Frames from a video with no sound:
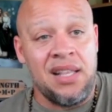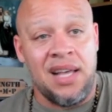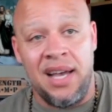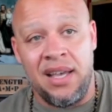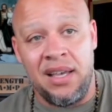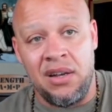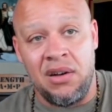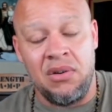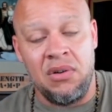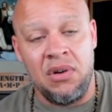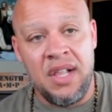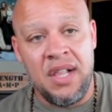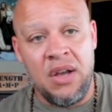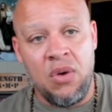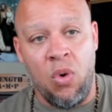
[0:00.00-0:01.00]
like you know
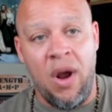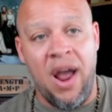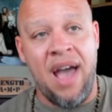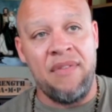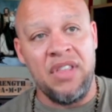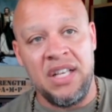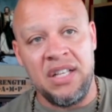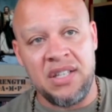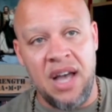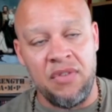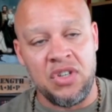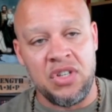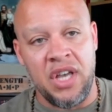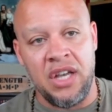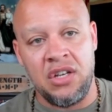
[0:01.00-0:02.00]
we're having these
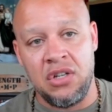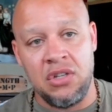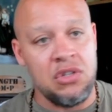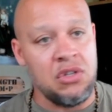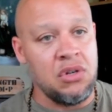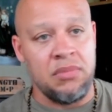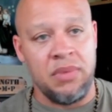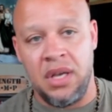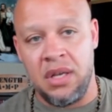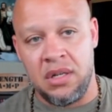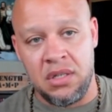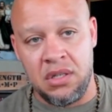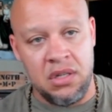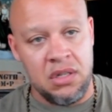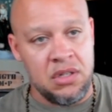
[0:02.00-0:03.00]
conversations. You and me
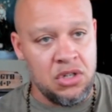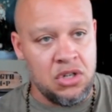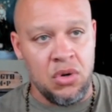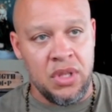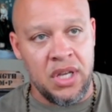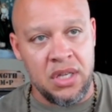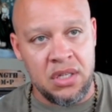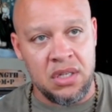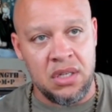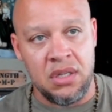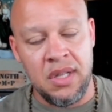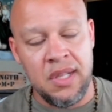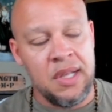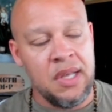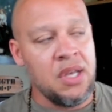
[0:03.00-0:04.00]
just just doing this, and
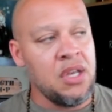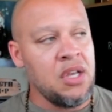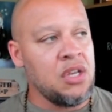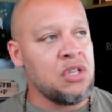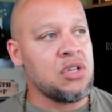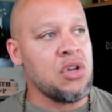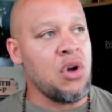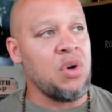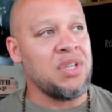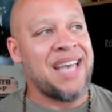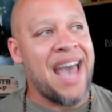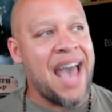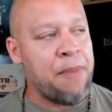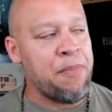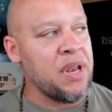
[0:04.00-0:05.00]
so it's
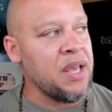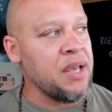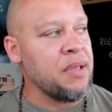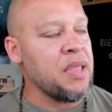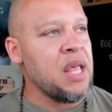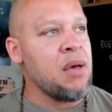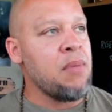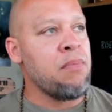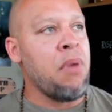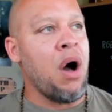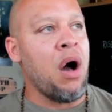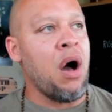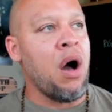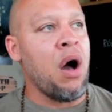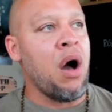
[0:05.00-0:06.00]
happening.
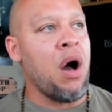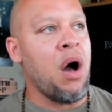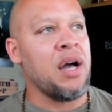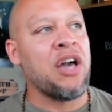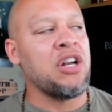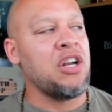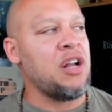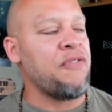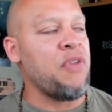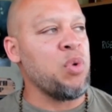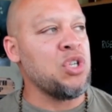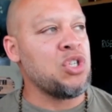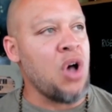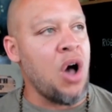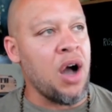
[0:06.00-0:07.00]
But it's not good
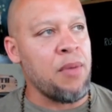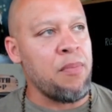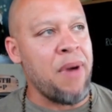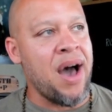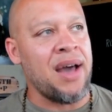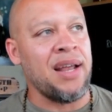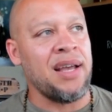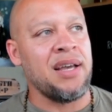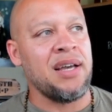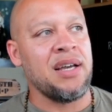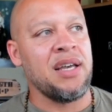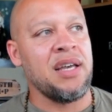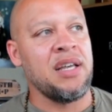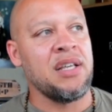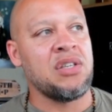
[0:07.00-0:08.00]
enough that we talk about
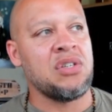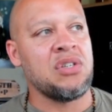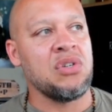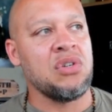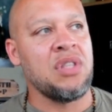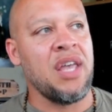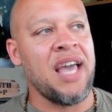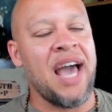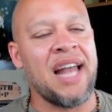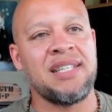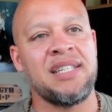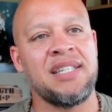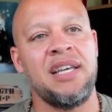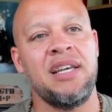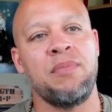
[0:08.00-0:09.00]
it. It's they
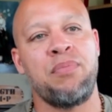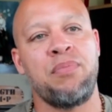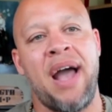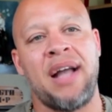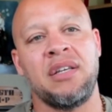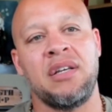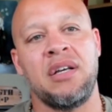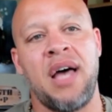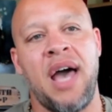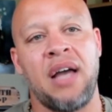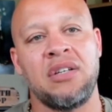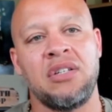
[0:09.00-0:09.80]
got to see it in practical